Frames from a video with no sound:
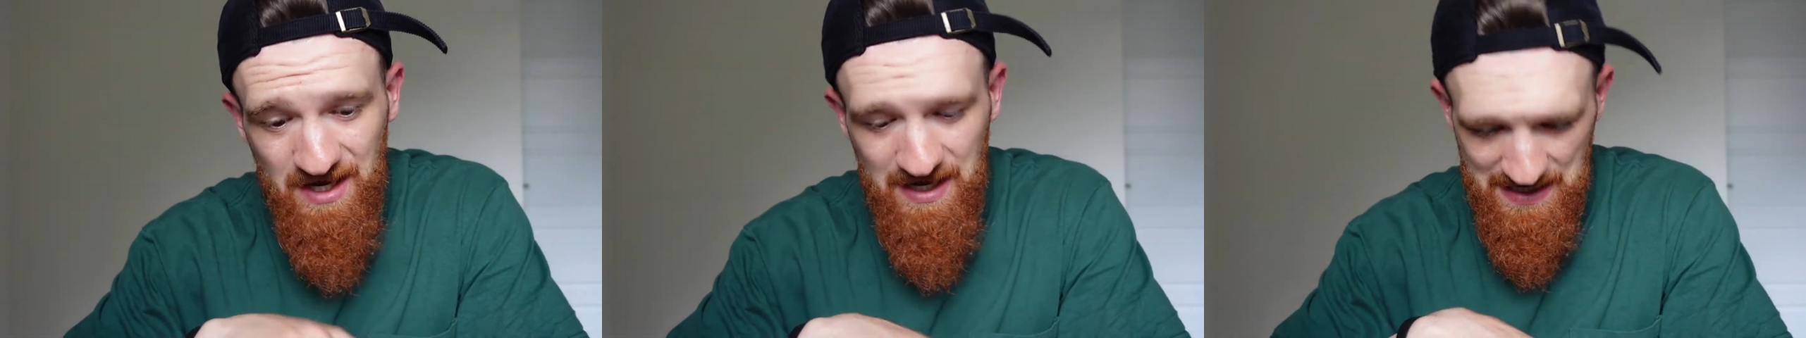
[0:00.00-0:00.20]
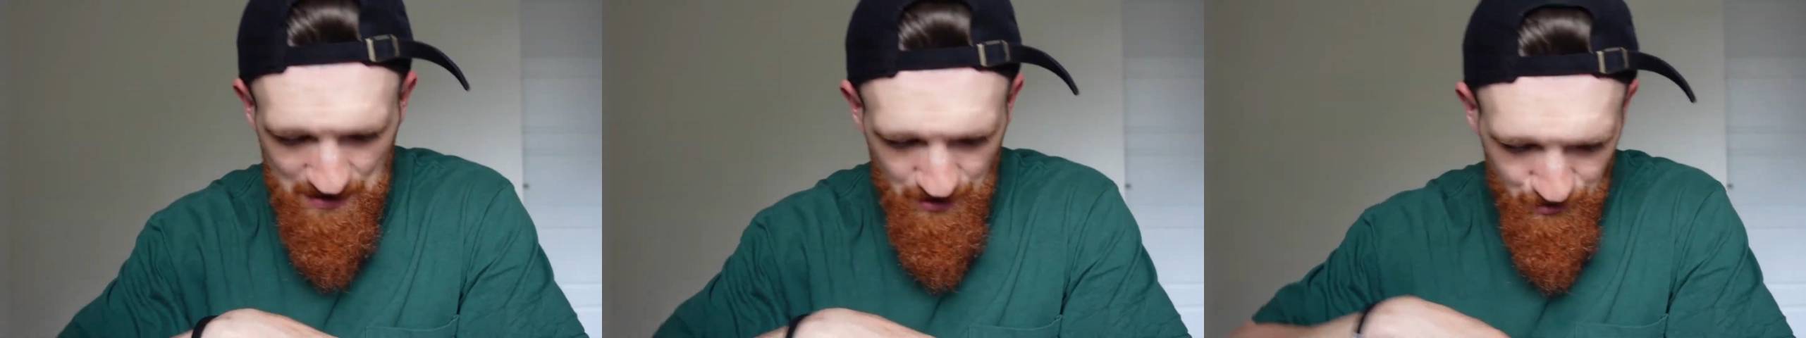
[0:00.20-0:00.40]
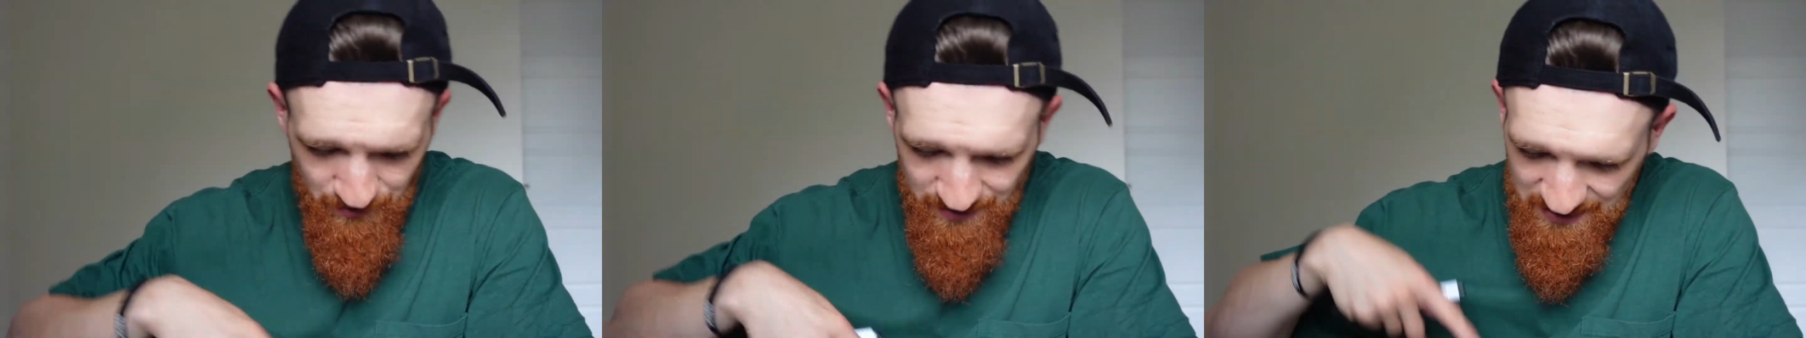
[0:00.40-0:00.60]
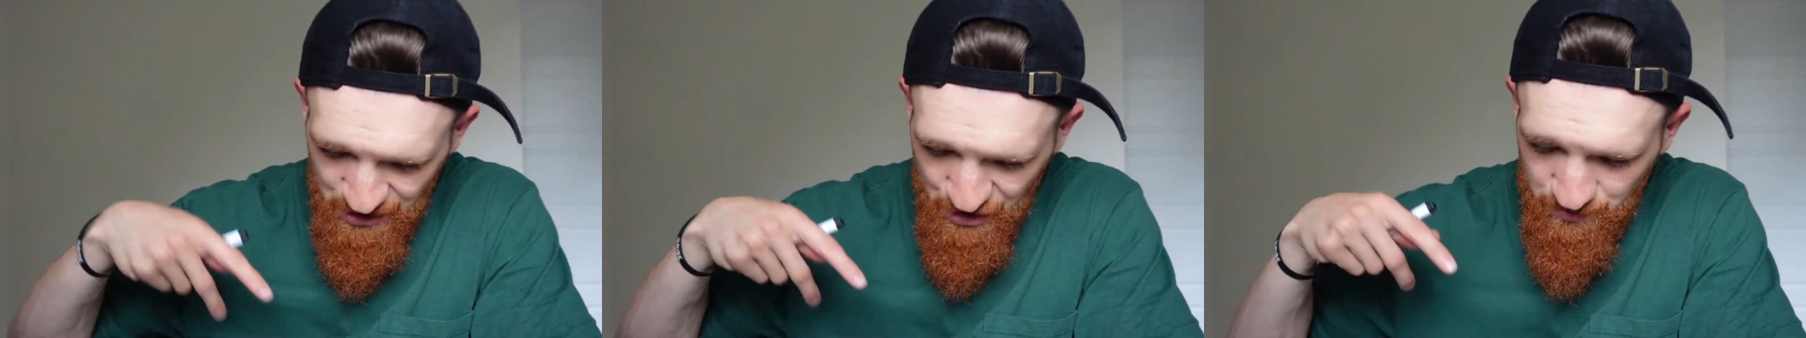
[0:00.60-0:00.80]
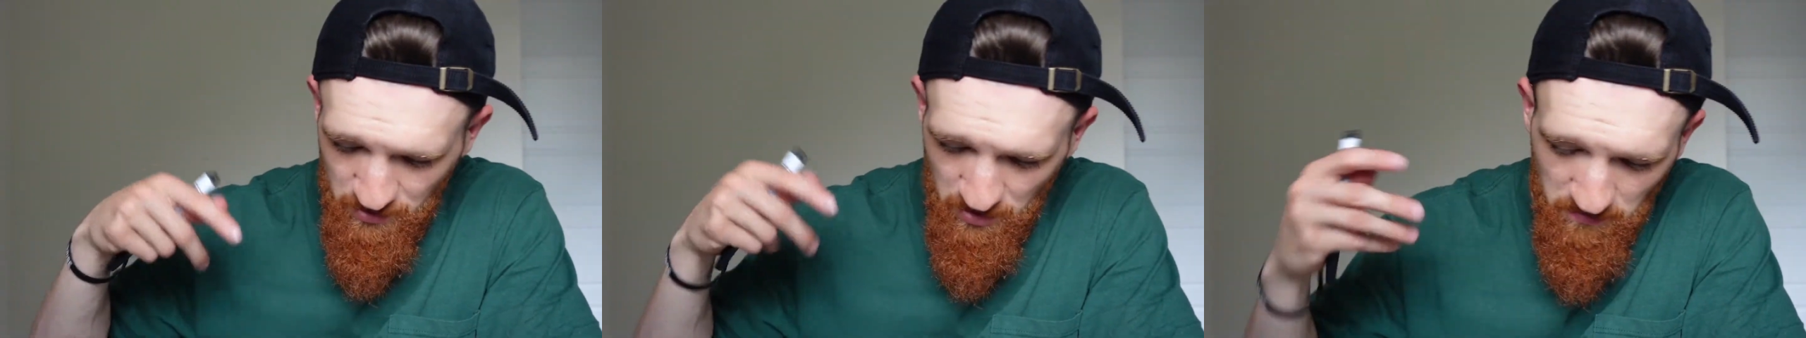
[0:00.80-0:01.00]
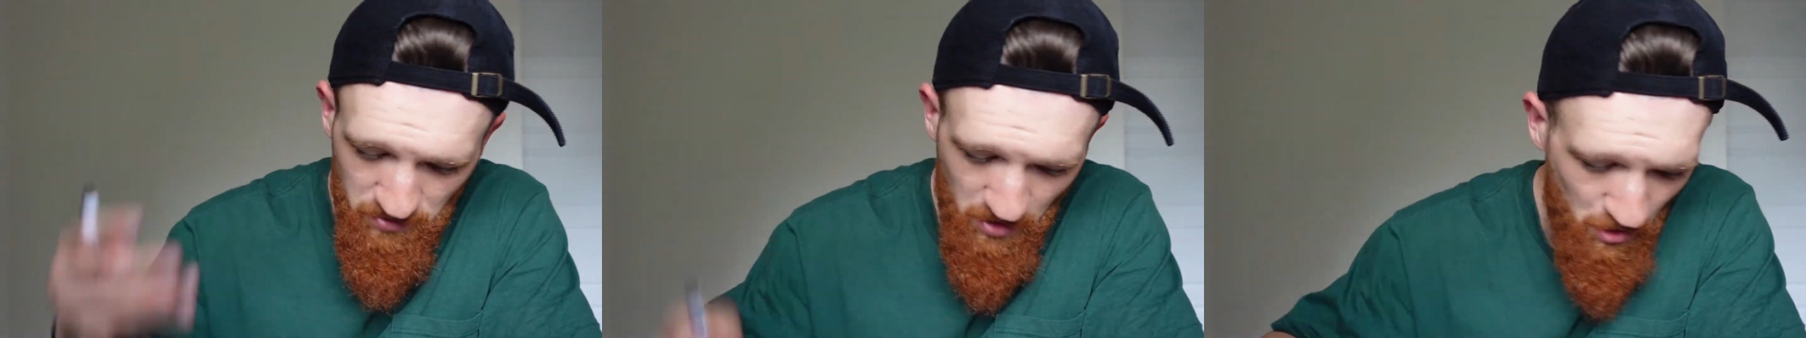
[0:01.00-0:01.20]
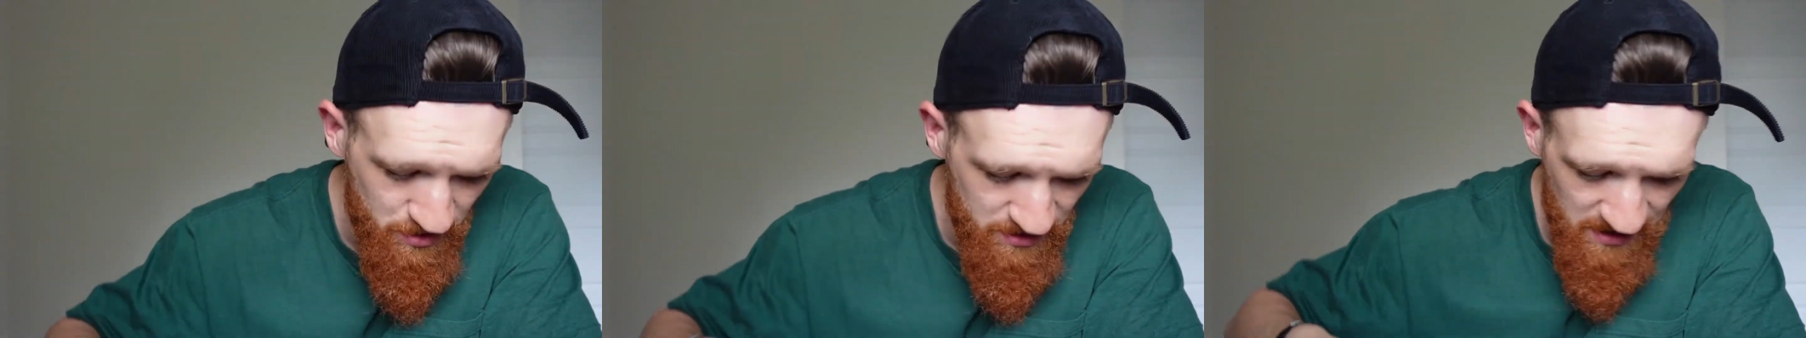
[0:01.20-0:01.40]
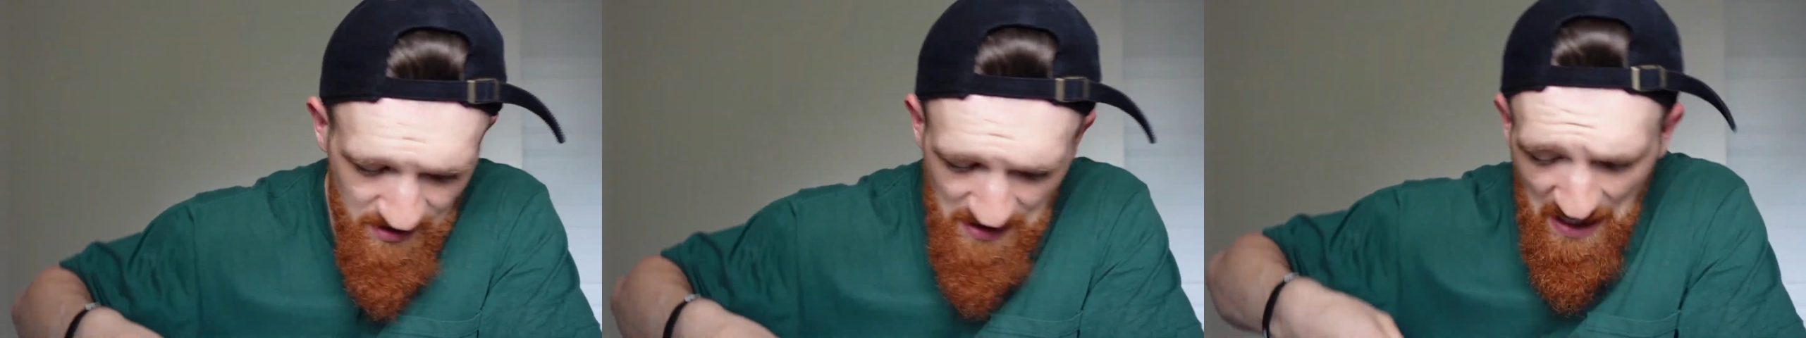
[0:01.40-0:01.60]
How do we distribute
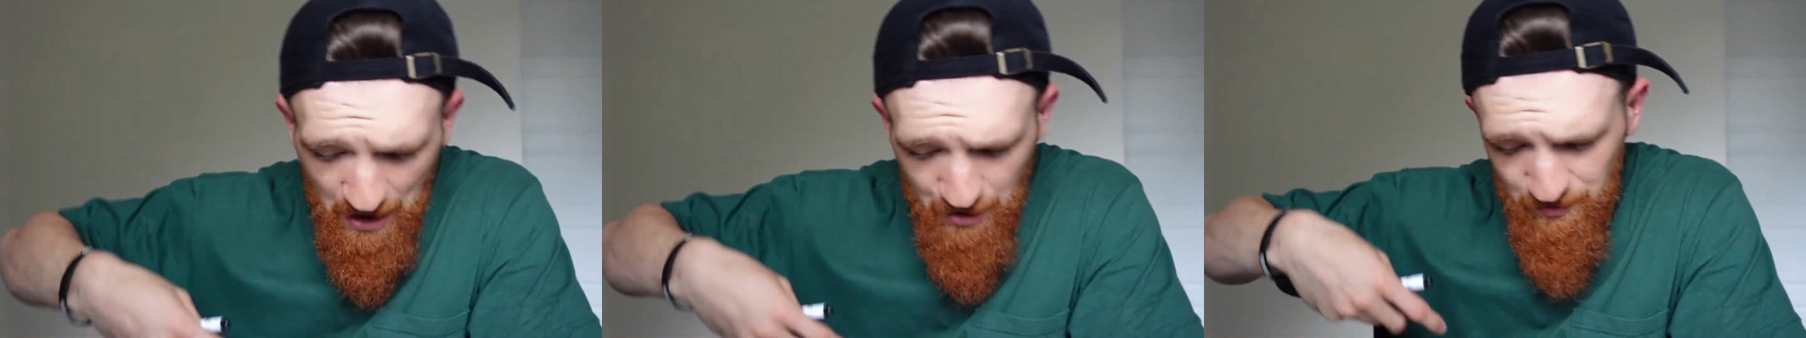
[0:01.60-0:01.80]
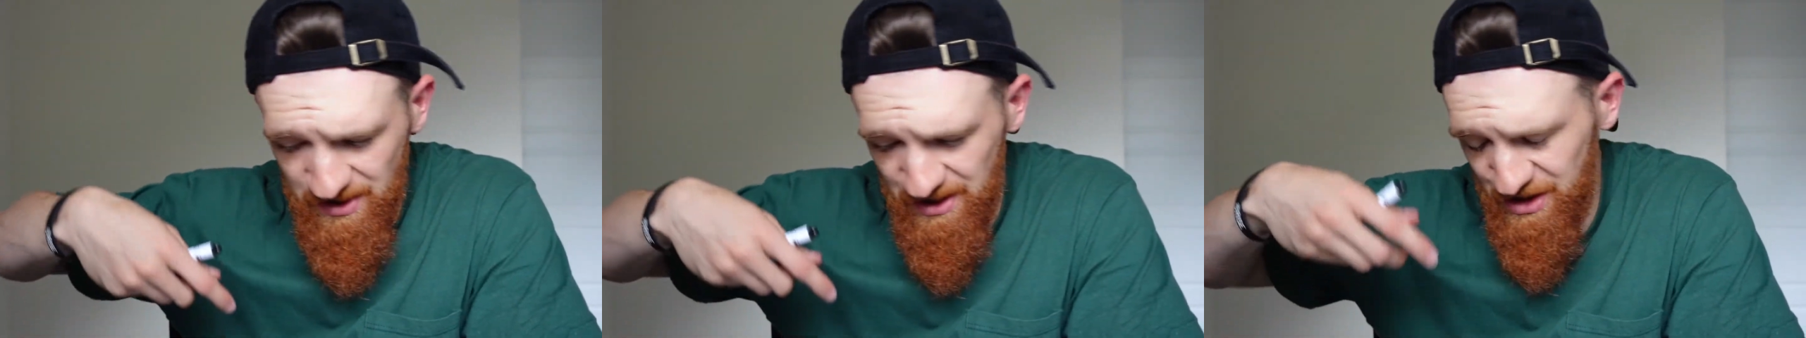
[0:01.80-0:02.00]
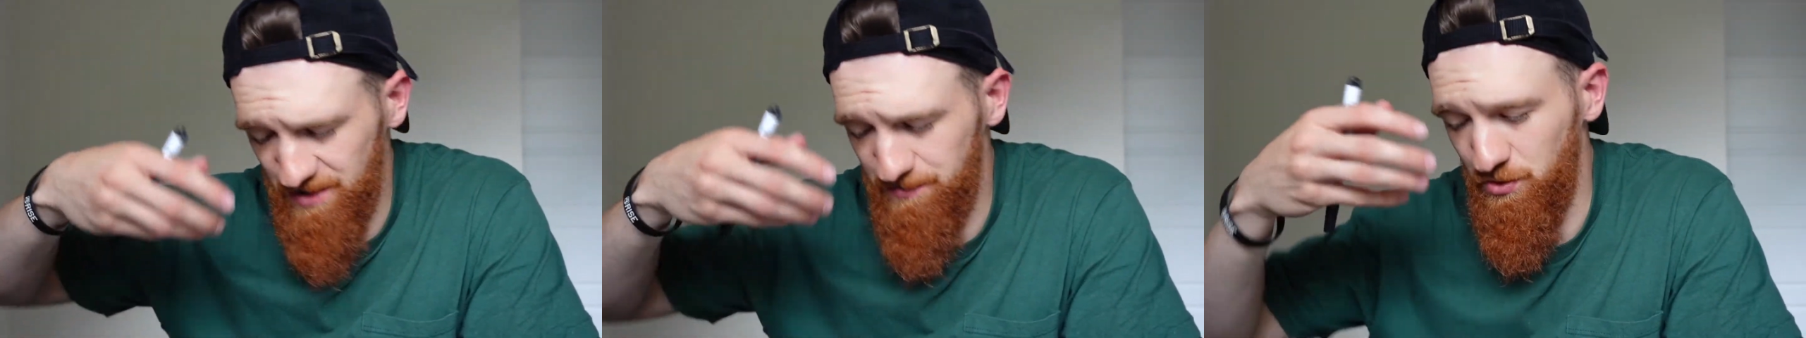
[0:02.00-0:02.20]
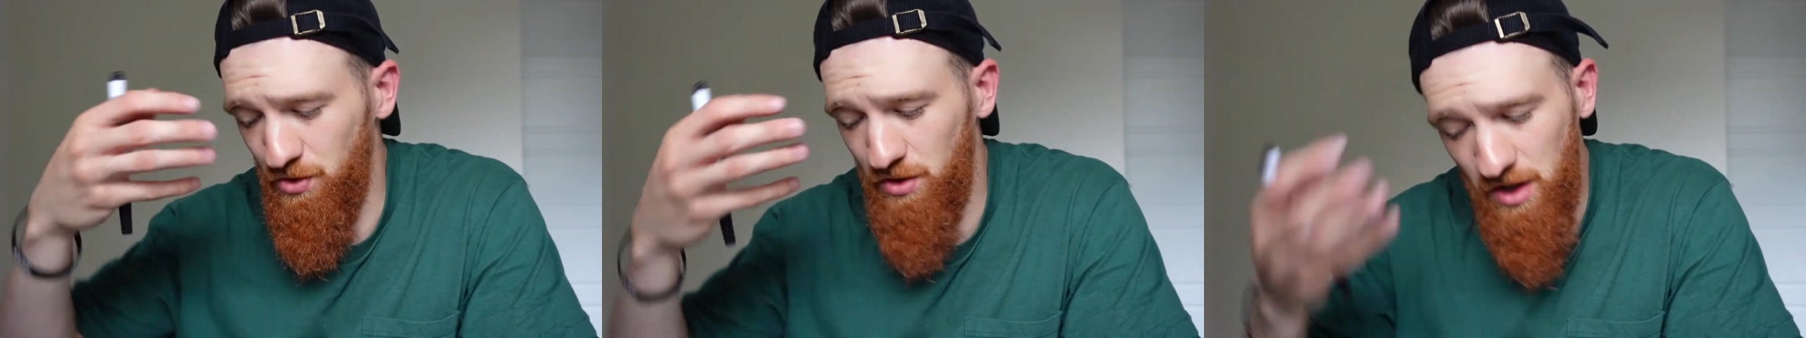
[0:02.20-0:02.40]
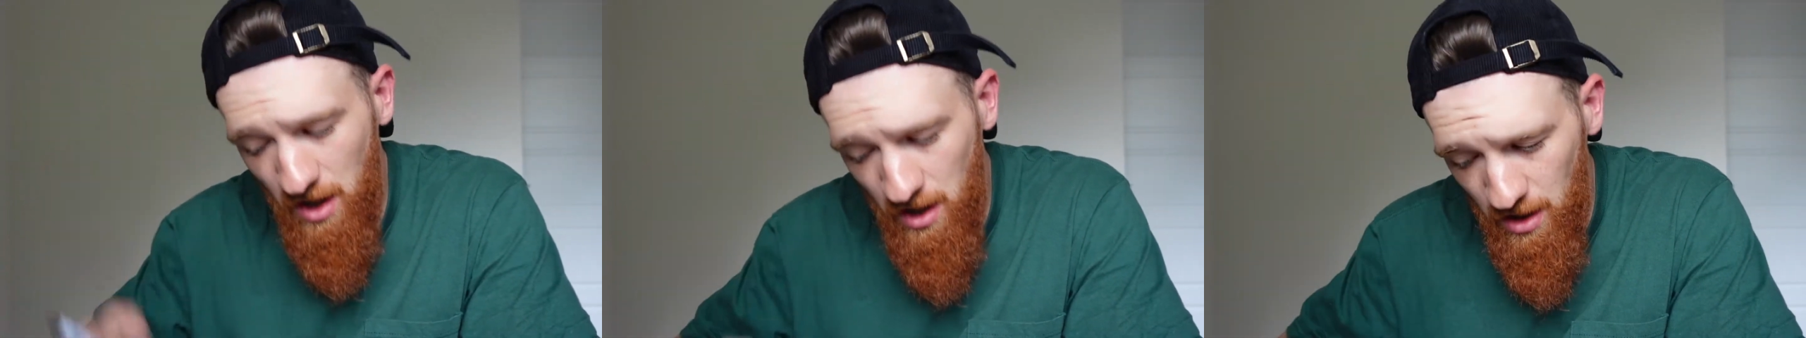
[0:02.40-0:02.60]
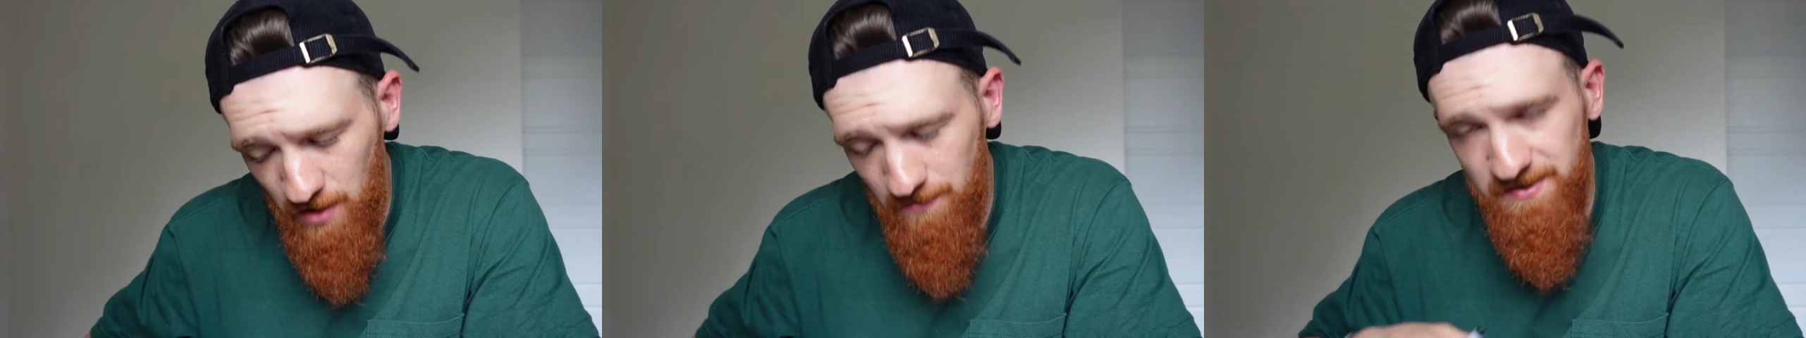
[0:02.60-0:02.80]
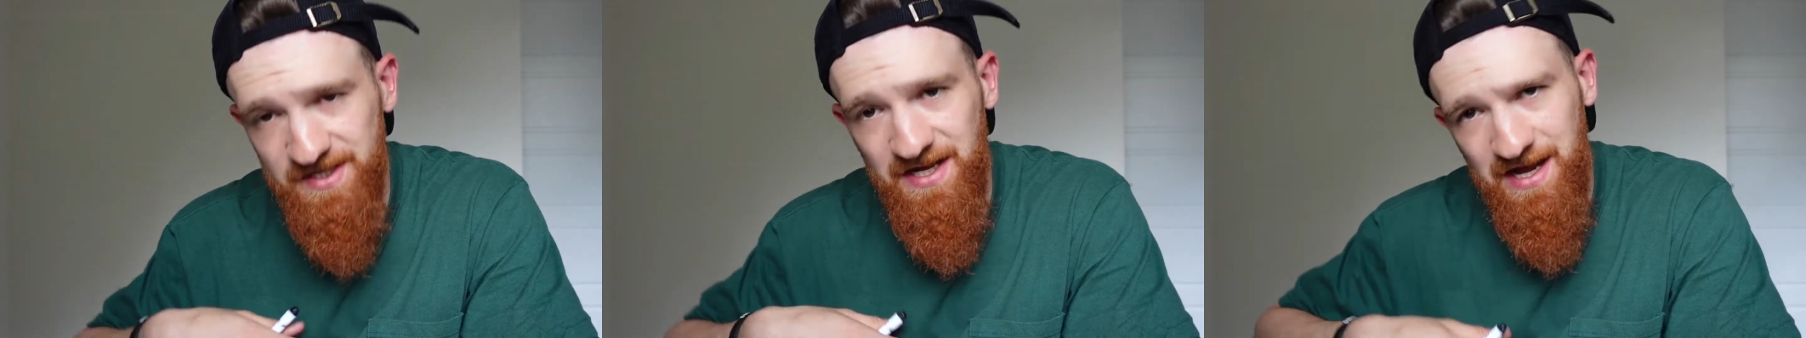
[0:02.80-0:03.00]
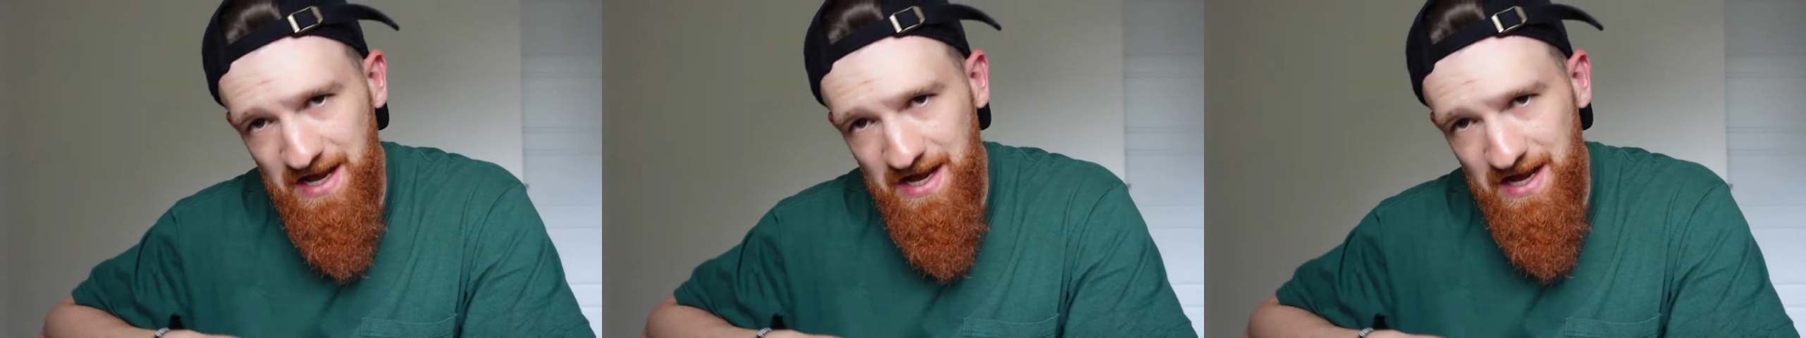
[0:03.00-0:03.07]
protein? How do we distribute carbs?